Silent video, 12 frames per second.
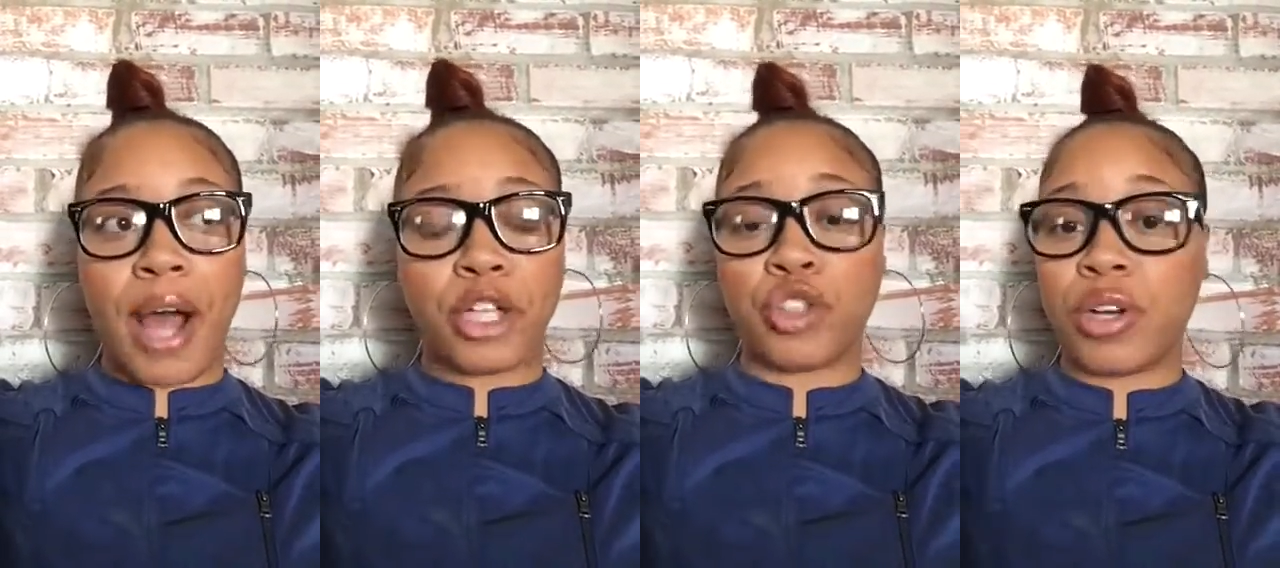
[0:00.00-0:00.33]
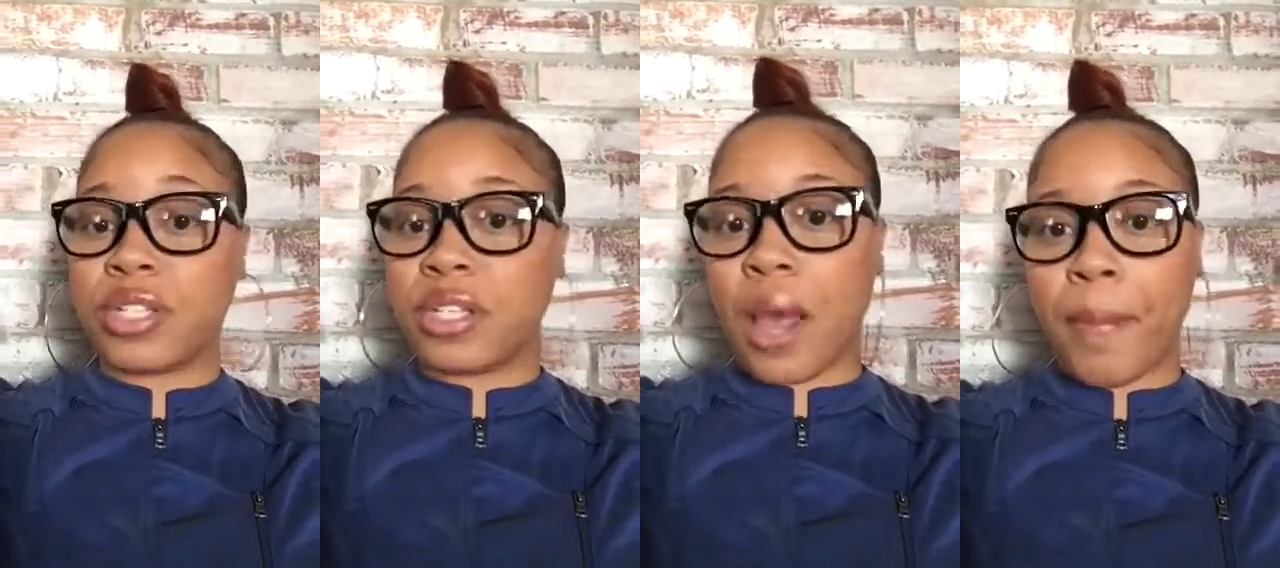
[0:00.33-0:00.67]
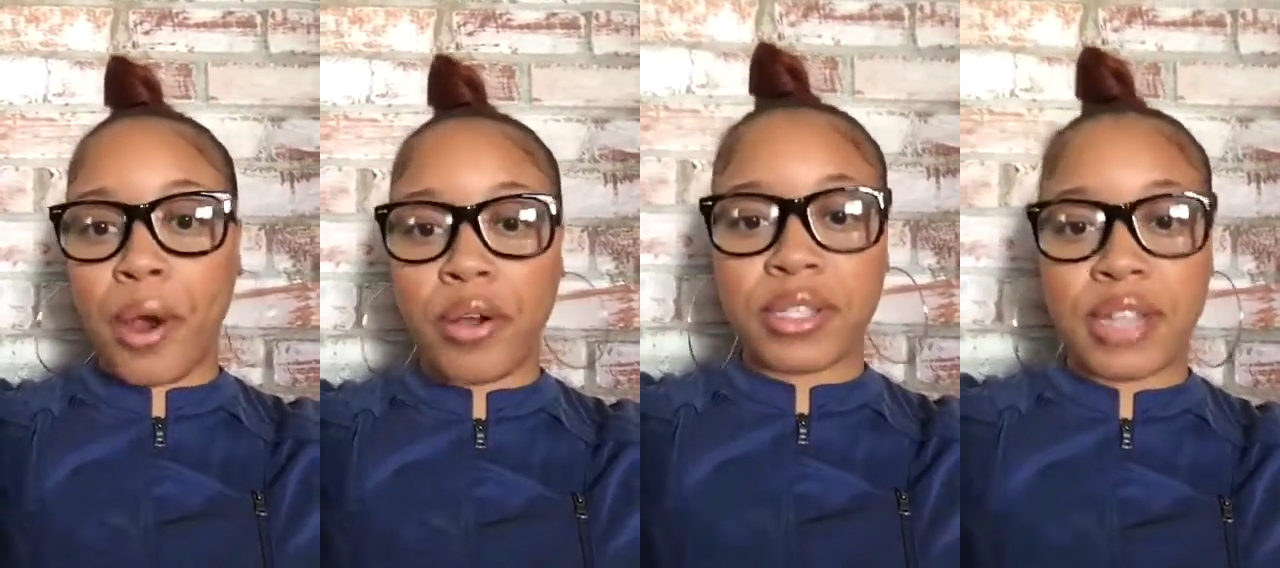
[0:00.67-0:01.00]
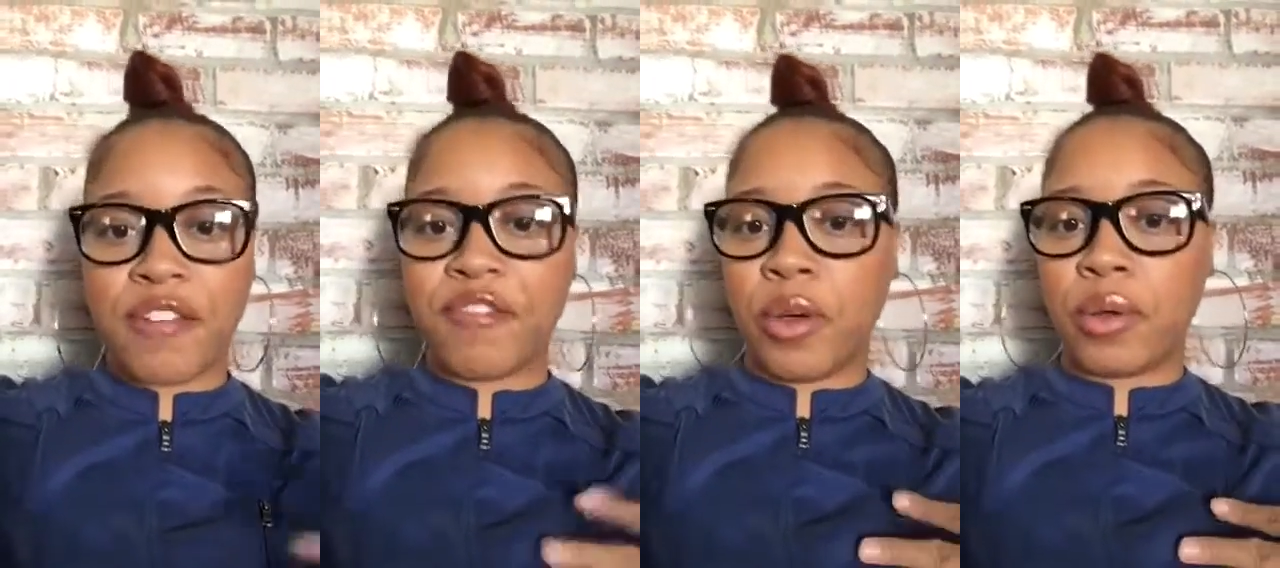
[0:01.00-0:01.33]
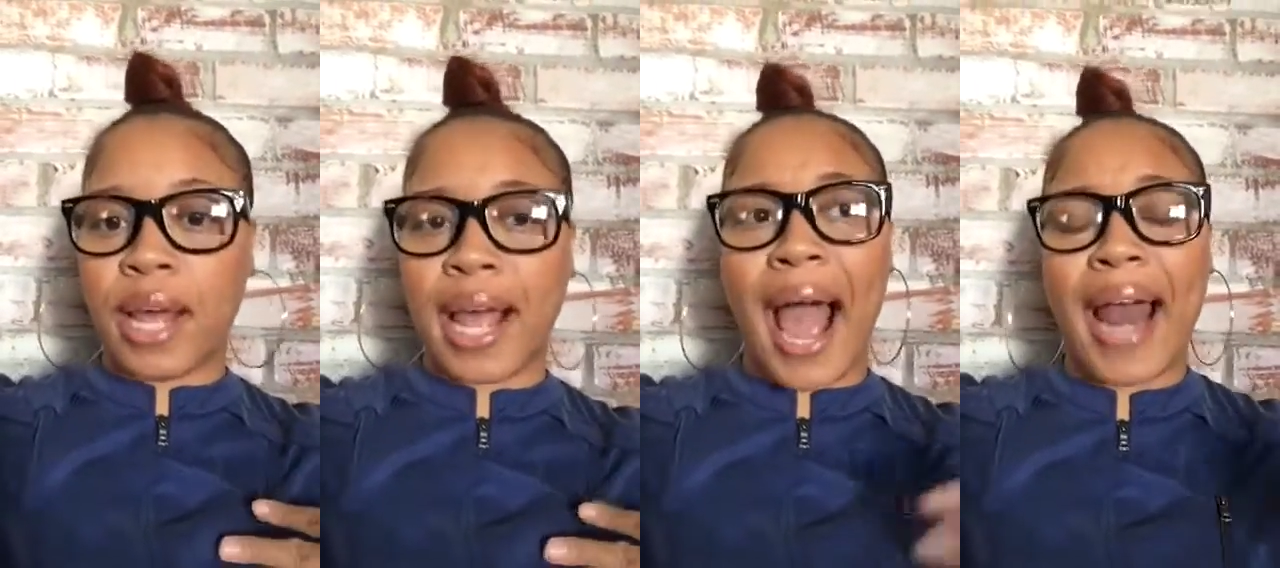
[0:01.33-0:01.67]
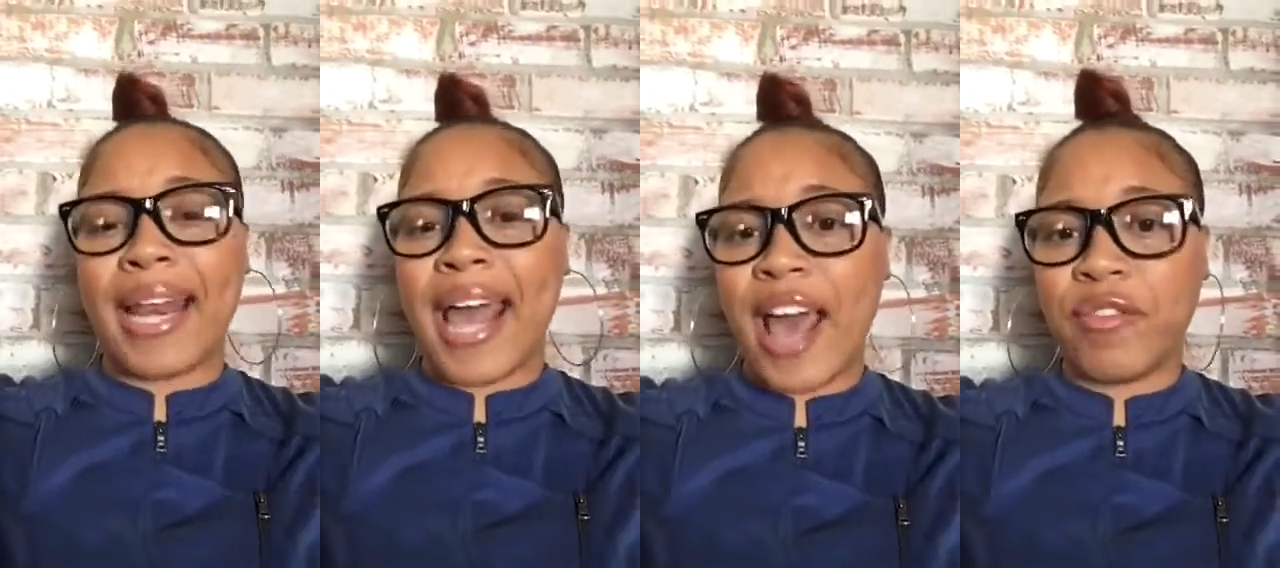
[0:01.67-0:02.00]
I trusted that person. I felt like I
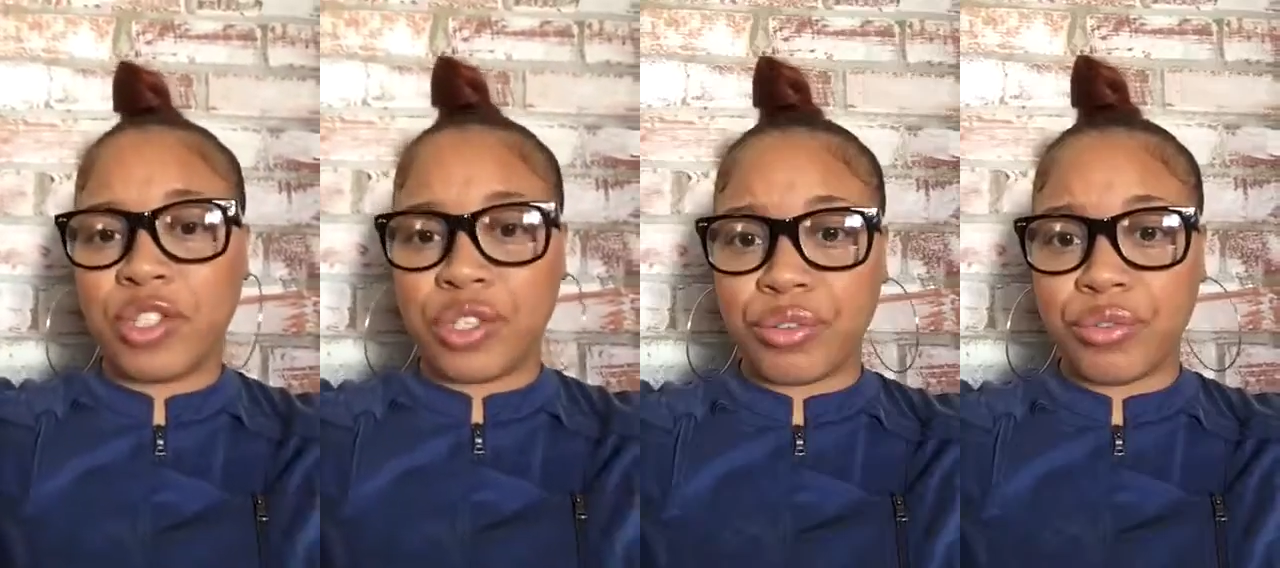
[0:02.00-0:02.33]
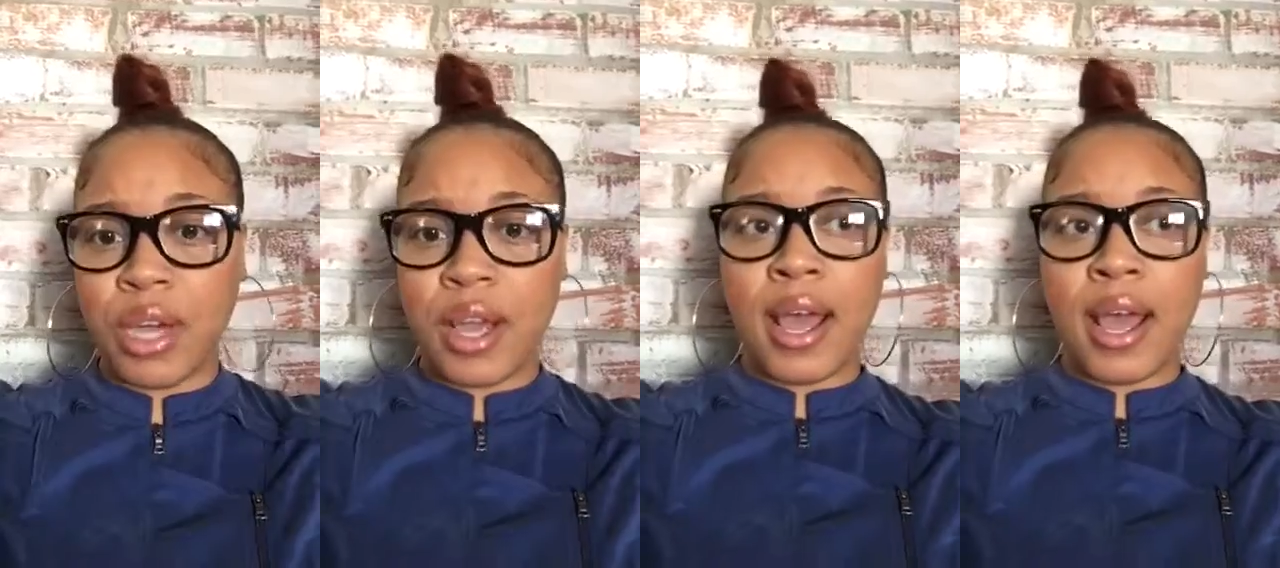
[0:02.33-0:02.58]
didn't have to.